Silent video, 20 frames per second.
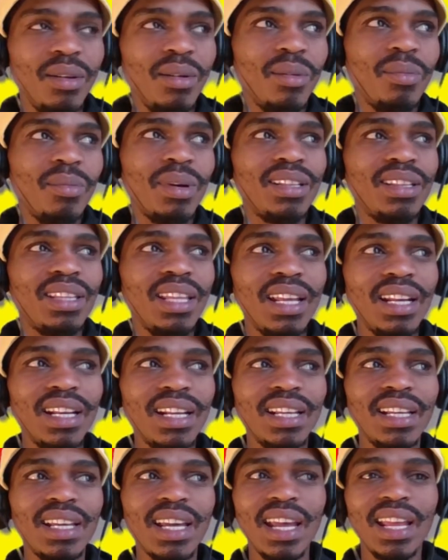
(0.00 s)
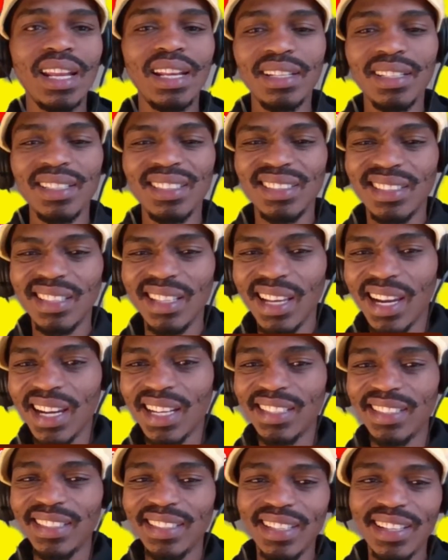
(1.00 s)
But then again, the
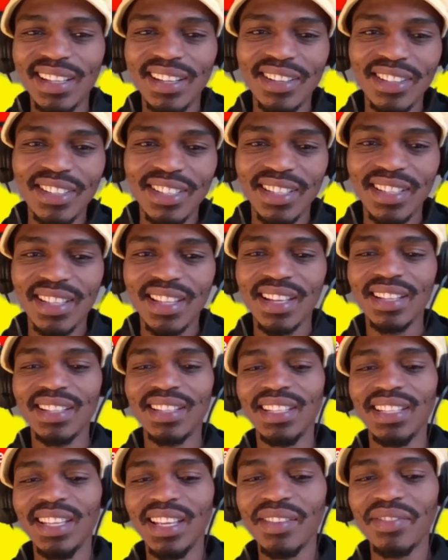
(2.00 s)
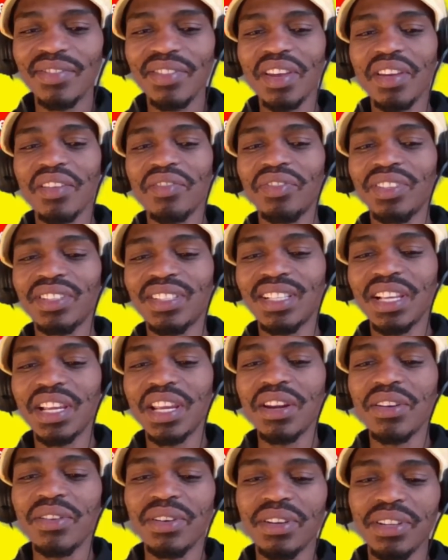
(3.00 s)
ideology that EFF is
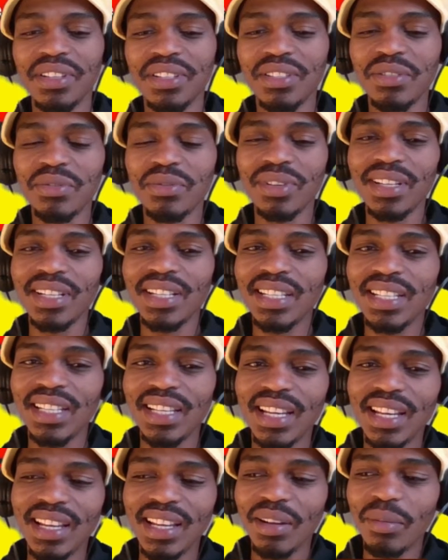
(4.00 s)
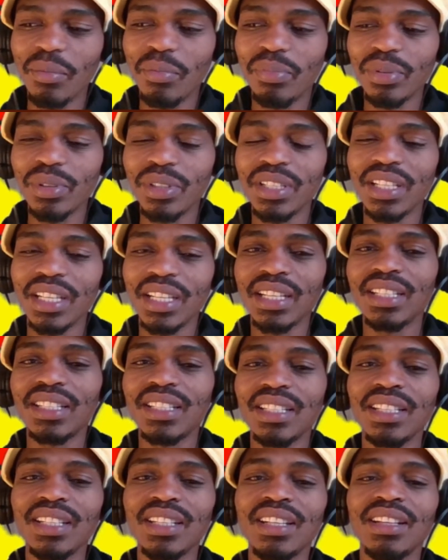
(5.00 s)
carrying is really putting it
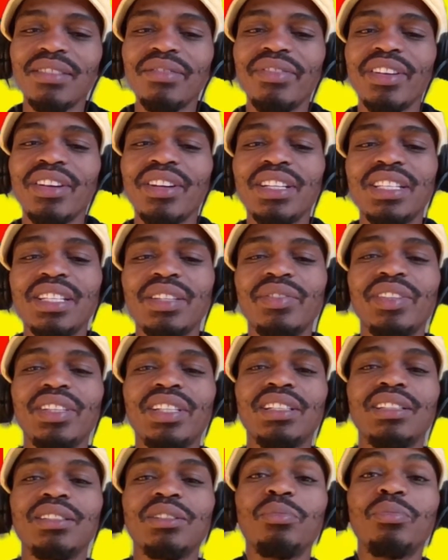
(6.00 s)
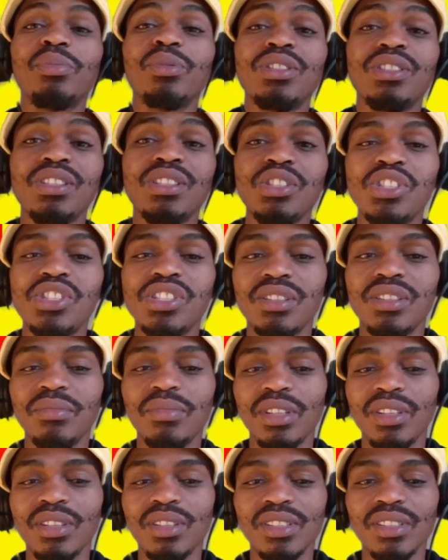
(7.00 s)
in a very difficult position
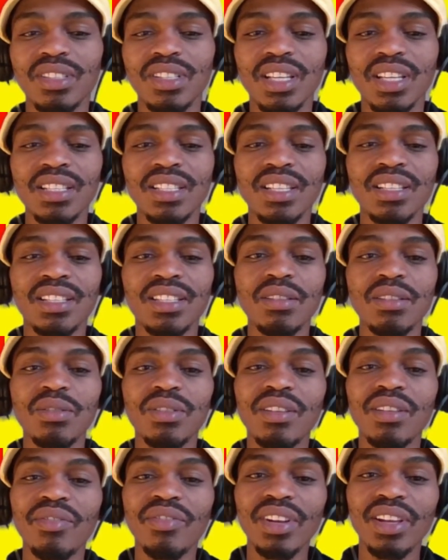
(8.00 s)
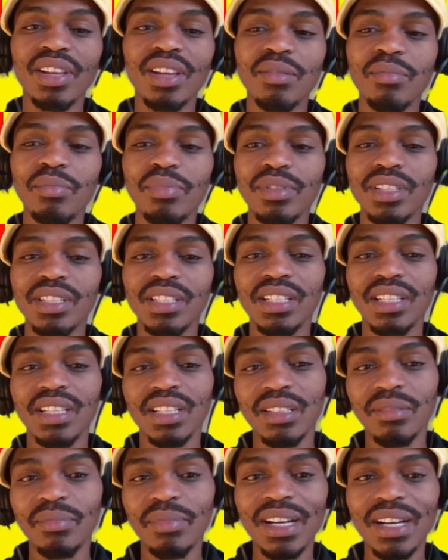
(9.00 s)
because, as a South African
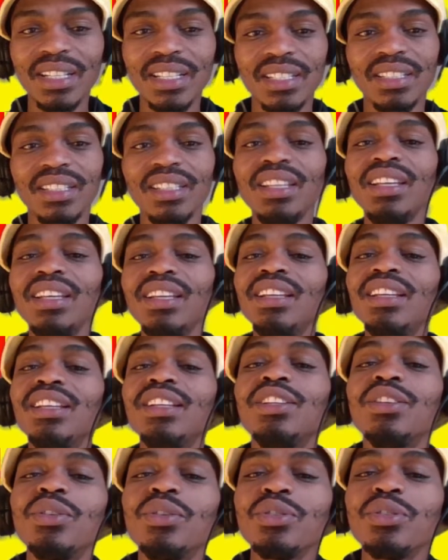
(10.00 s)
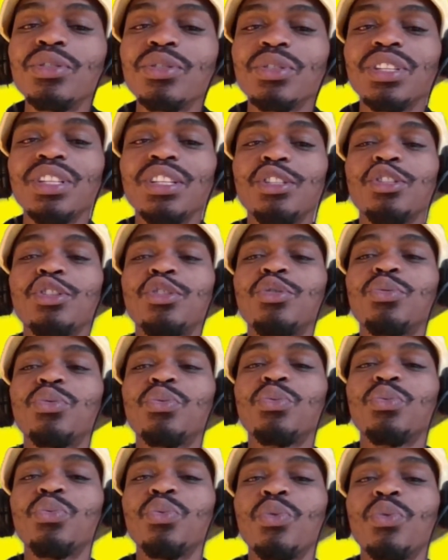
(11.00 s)
political party, it also needs to